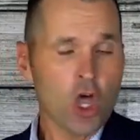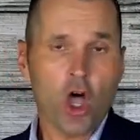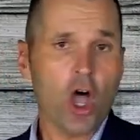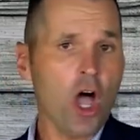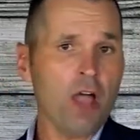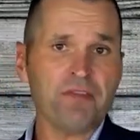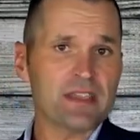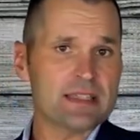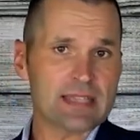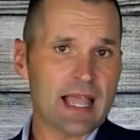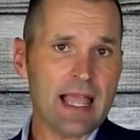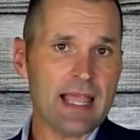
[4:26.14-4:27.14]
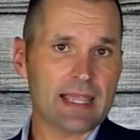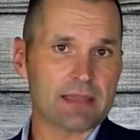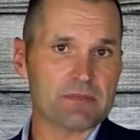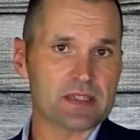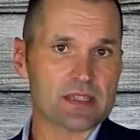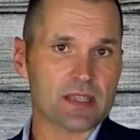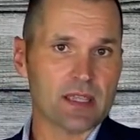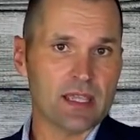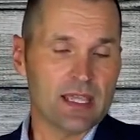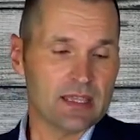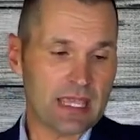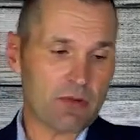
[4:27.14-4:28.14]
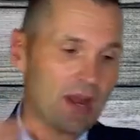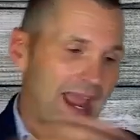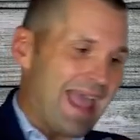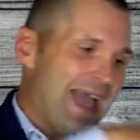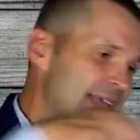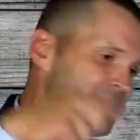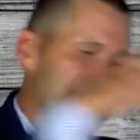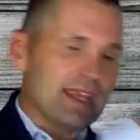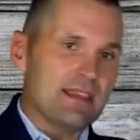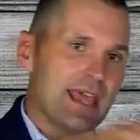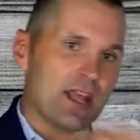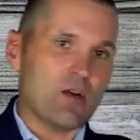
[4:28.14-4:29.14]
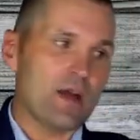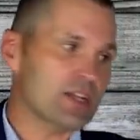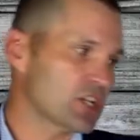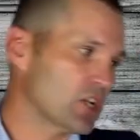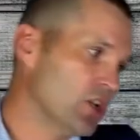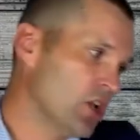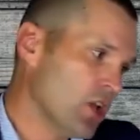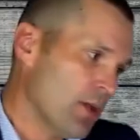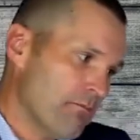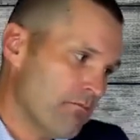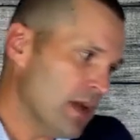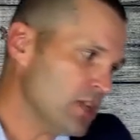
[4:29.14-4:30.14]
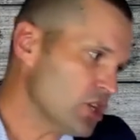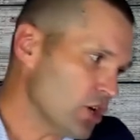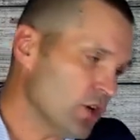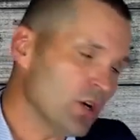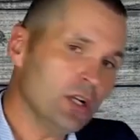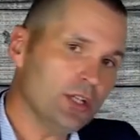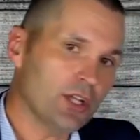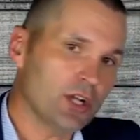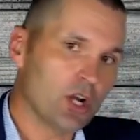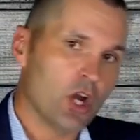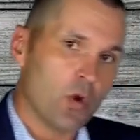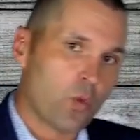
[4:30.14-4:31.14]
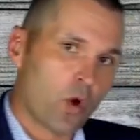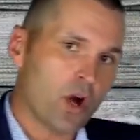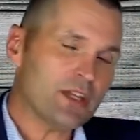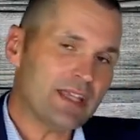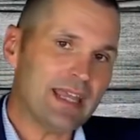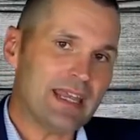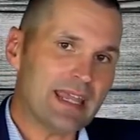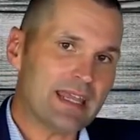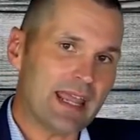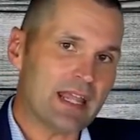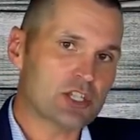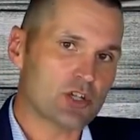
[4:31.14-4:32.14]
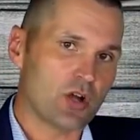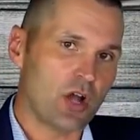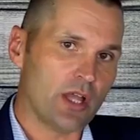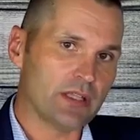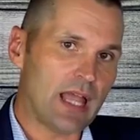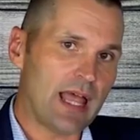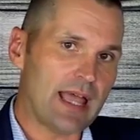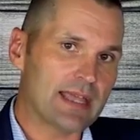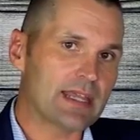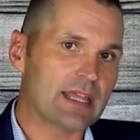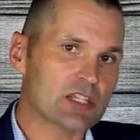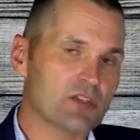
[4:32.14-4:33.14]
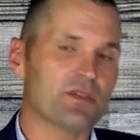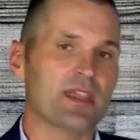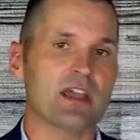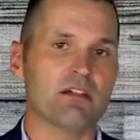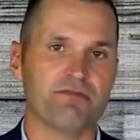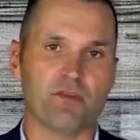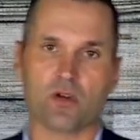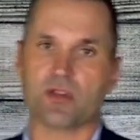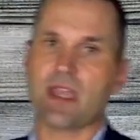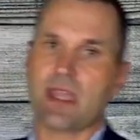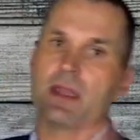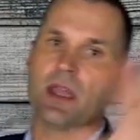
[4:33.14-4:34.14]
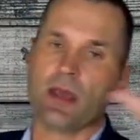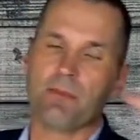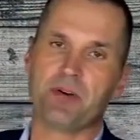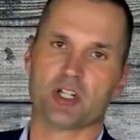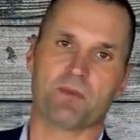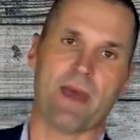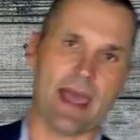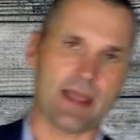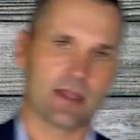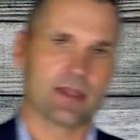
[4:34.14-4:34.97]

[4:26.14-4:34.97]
oftentimes they were asking that question much earlier, weren't getting an answer online, and so therefore they push back.